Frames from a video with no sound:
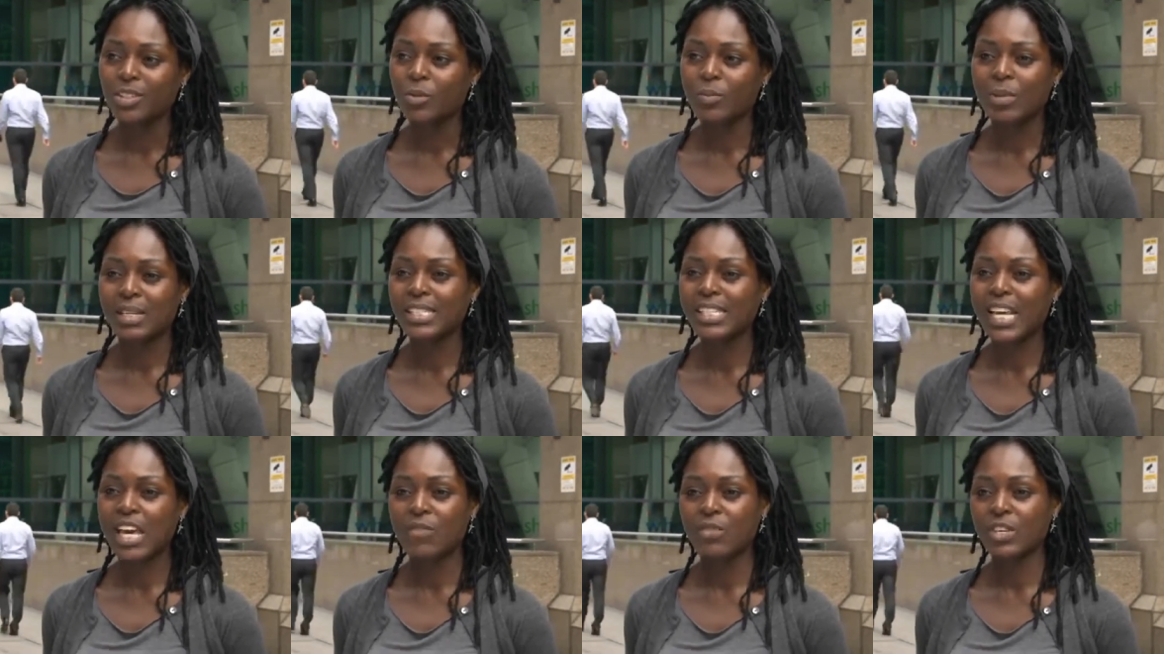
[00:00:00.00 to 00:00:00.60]
all my
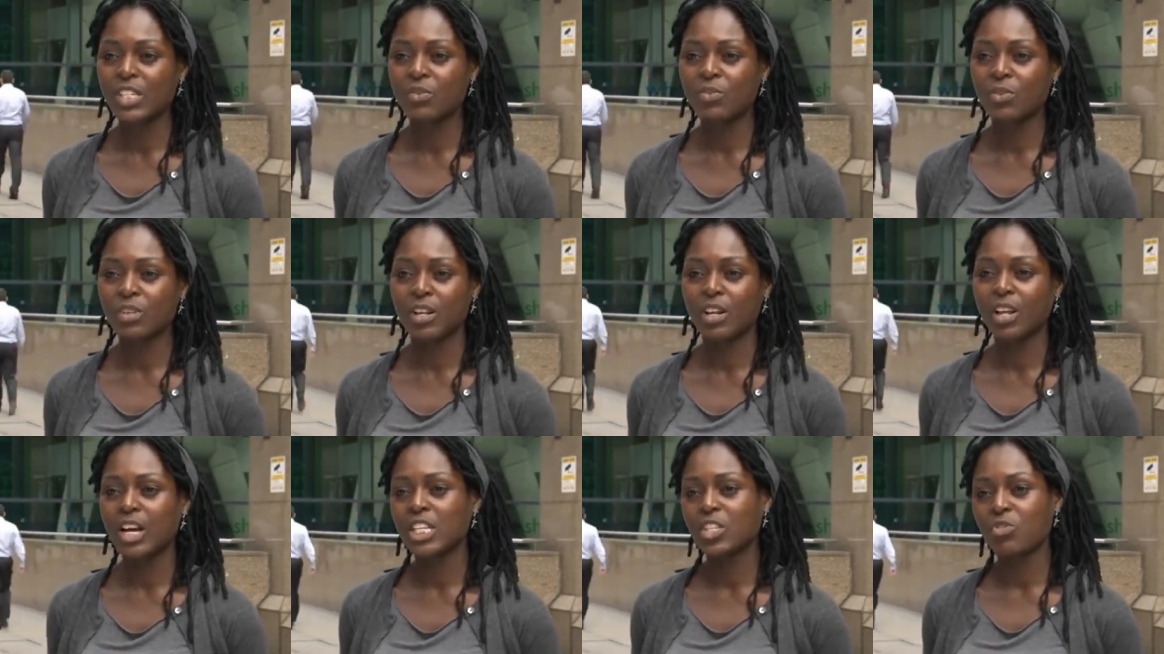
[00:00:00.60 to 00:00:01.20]
savings for
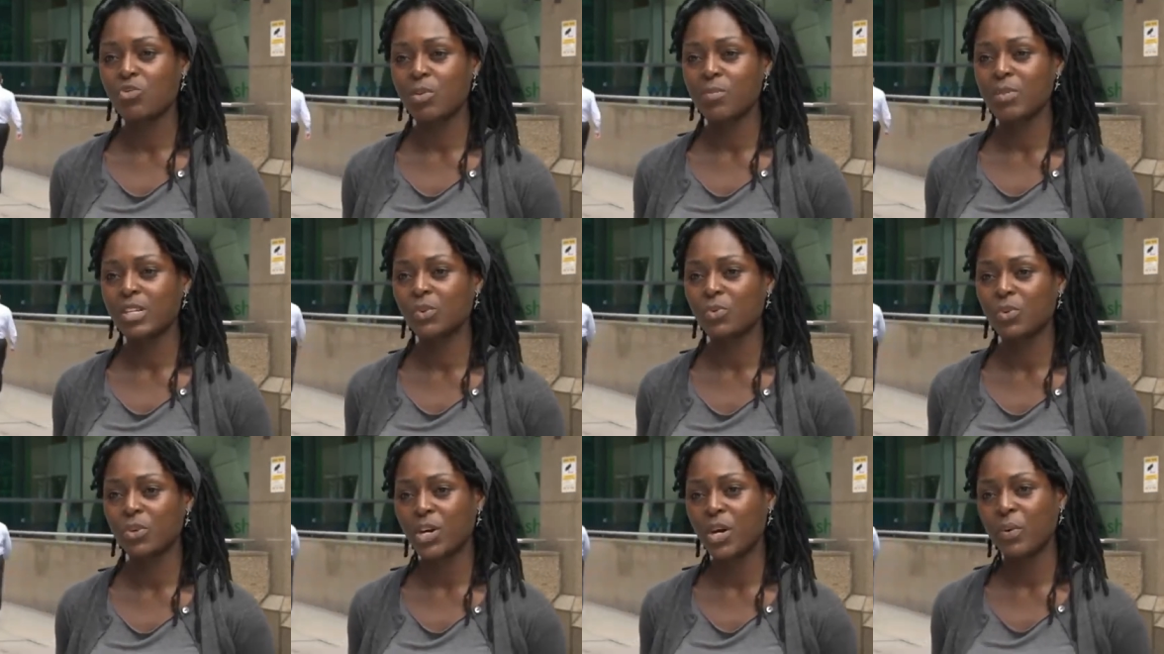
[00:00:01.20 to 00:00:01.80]
the last three
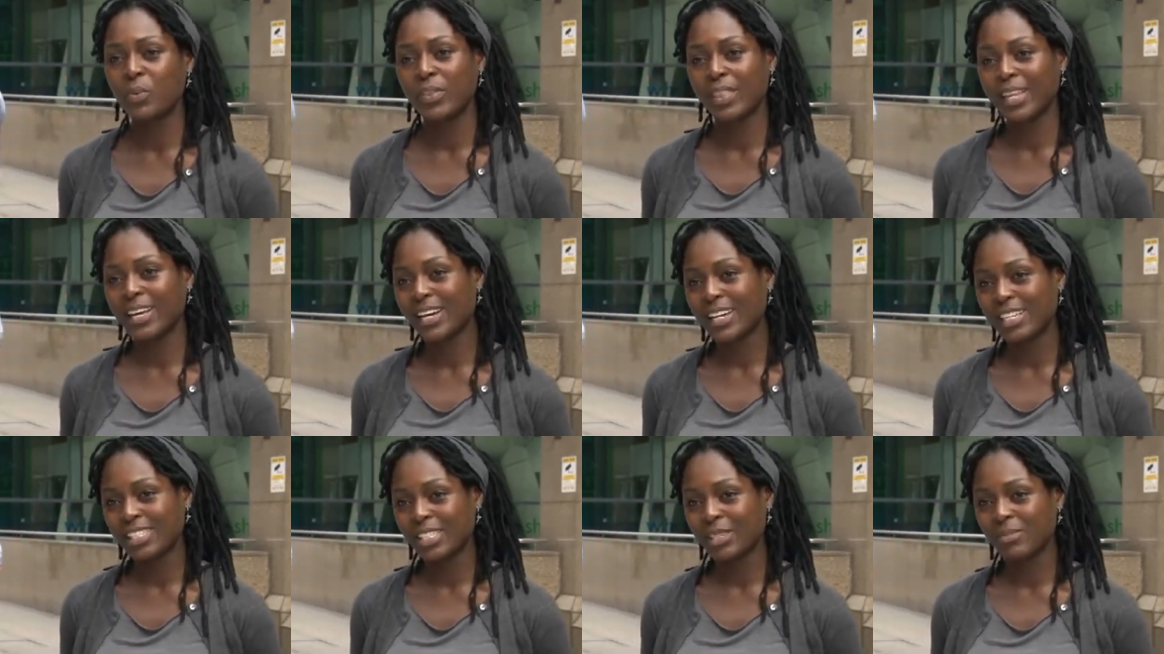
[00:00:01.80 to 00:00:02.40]
months would go on
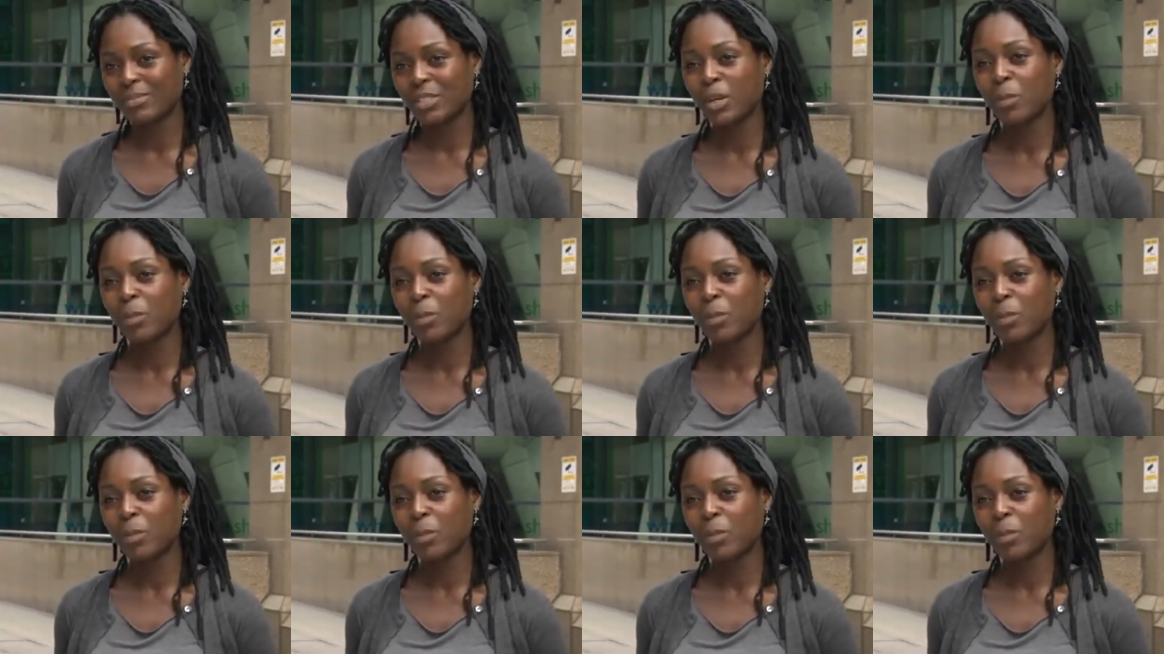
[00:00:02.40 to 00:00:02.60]
that item.